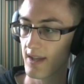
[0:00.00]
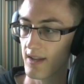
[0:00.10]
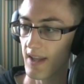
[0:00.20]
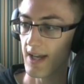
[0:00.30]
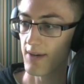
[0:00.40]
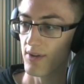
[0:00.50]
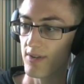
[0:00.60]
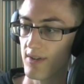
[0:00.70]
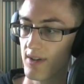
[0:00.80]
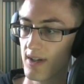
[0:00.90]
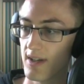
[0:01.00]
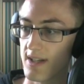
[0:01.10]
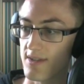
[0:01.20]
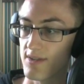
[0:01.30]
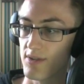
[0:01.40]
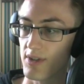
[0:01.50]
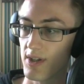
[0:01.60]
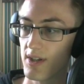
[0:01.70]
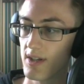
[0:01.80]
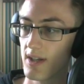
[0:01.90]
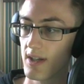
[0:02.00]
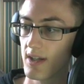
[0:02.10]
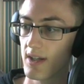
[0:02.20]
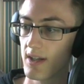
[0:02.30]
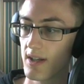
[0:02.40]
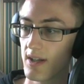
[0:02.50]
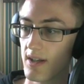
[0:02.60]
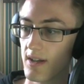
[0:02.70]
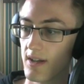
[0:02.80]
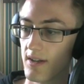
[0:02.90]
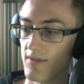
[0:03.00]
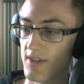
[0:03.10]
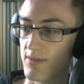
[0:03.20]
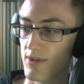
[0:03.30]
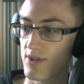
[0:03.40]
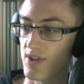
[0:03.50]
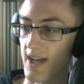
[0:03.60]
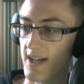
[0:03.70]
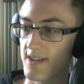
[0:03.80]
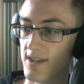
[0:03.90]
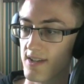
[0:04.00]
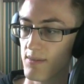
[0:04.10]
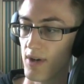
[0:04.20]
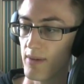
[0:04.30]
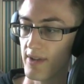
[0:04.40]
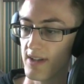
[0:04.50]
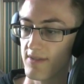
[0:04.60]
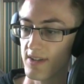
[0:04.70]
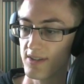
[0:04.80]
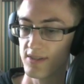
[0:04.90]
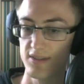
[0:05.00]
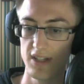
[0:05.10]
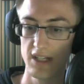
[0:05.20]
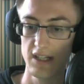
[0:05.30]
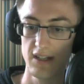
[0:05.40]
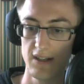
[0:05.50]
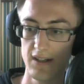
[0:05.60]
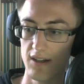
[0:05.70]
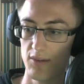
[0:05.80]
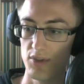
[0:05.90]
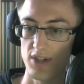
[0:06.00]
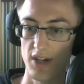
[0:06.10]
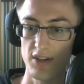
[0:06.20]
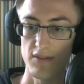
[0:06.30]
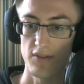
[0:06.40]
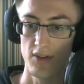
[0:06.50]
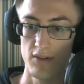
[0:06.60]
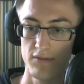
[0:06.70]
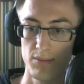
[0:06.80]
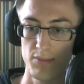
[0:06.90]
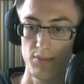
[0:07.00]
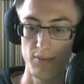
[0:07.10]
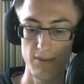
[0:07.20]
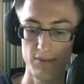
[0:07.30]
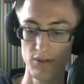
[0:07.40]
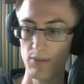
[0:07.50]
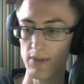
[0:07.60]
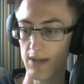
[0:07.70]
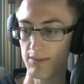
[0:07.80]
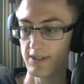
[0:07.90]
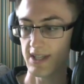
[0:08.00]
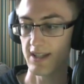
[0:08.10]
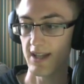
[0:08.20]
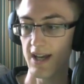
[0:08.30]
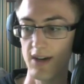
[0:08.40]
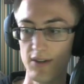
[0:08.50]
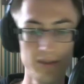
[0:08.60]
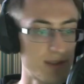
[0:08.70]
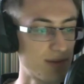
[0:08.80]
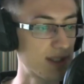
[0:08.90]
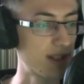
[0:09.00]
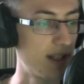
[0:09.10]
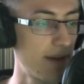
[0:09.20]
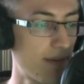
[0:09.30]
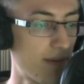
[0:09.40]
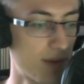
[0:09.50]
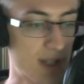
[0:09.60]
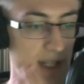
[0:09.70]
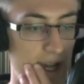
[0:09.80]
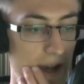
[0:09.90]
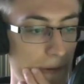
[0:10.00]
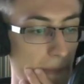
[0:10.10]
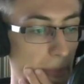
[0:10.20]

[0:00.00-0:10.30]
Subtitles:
Like that one isn't too good. This one shakes because of the bottom of the lift hill, which I don't even know if Premiere Pro will be able to get that out. So we'll see. We'll see now.